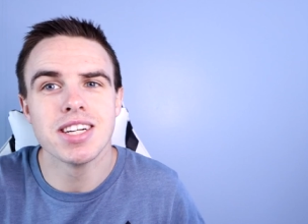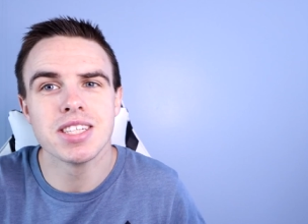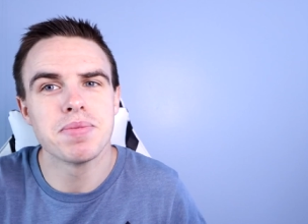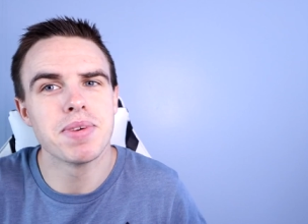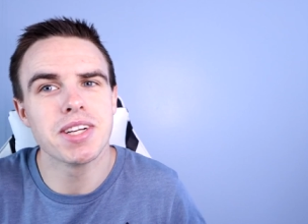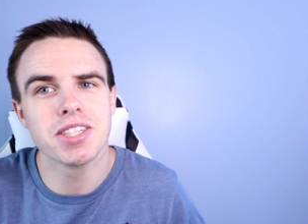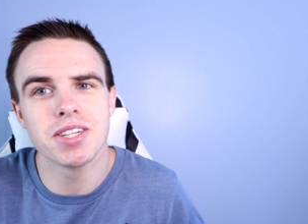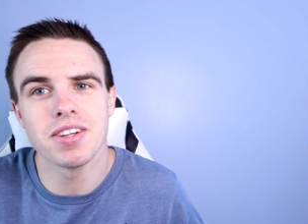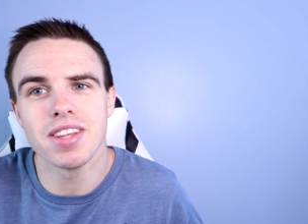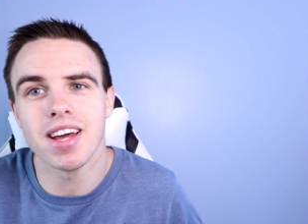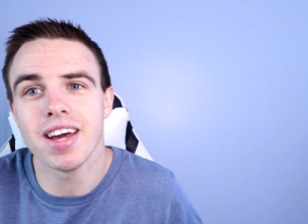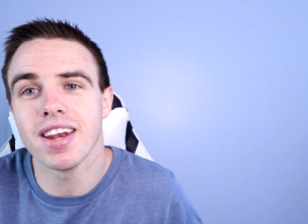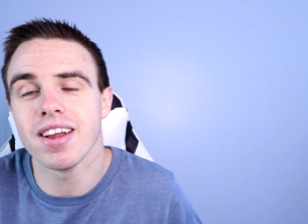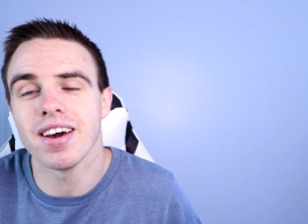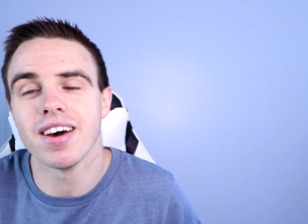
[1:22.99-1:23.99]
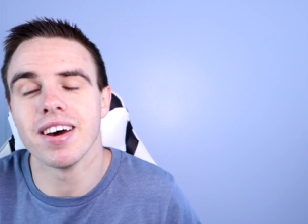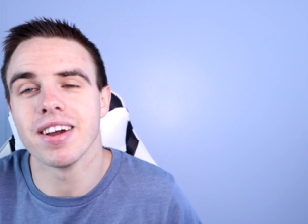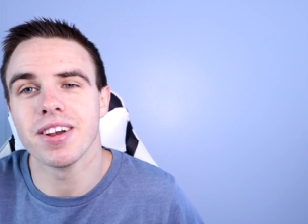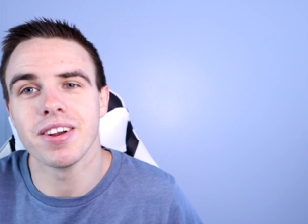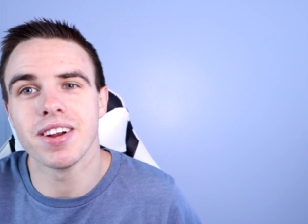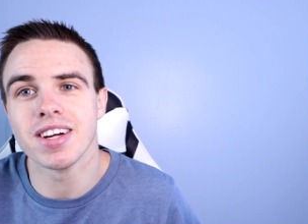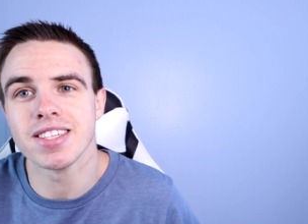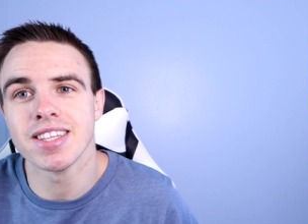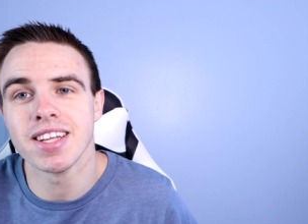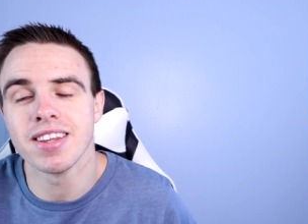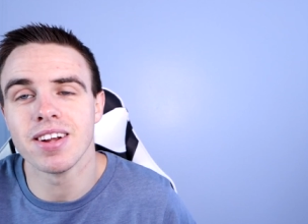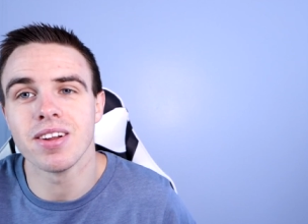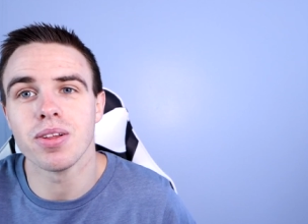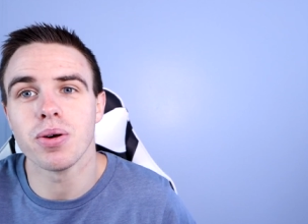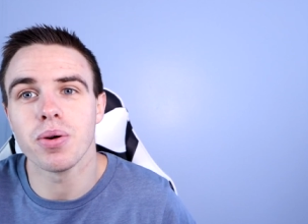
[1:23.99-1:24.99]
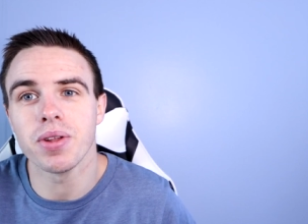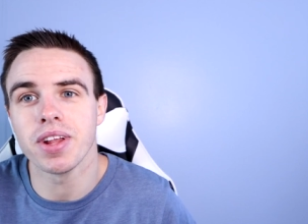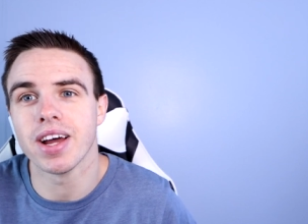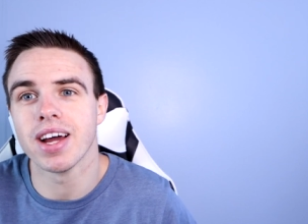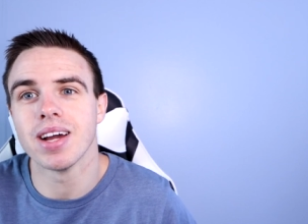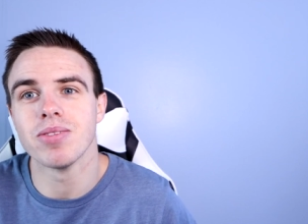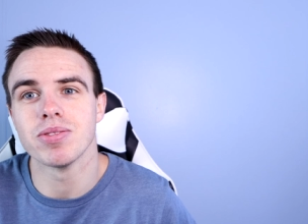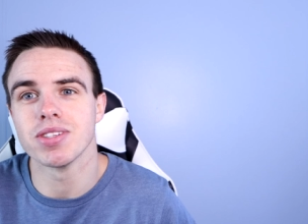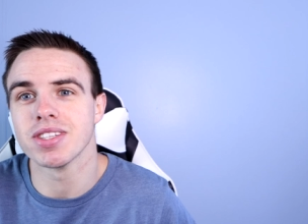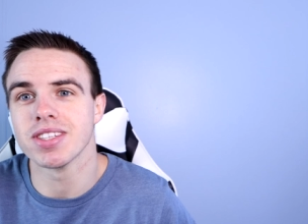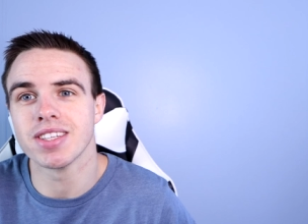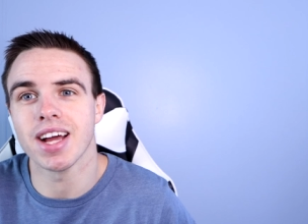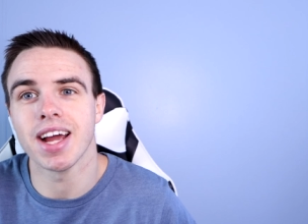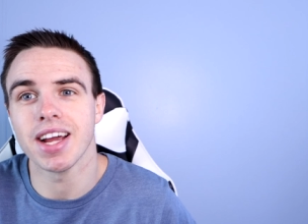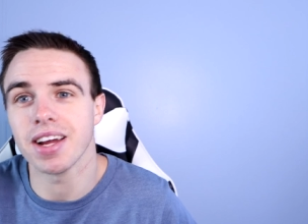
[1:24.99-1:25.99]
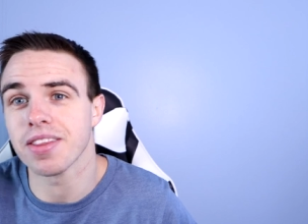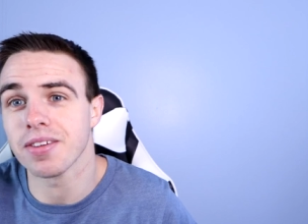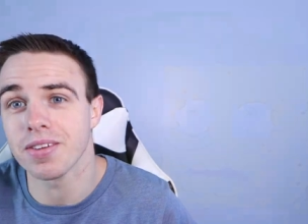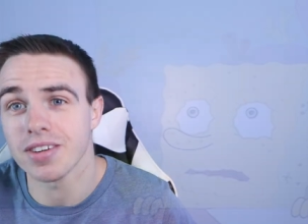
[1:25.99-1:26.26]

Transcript: Just make sure that uh, you're not sitting there the whole time just dying of